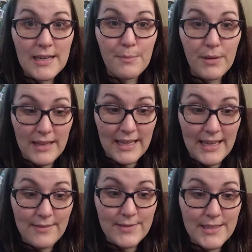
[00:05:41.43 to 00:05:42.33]

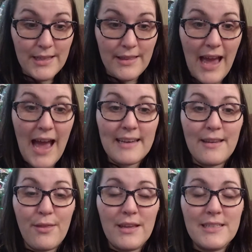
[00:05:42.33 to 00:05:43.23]
believes
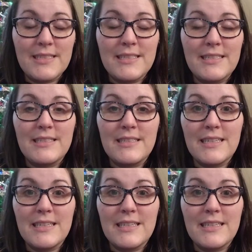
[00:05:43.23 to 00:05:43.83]
that this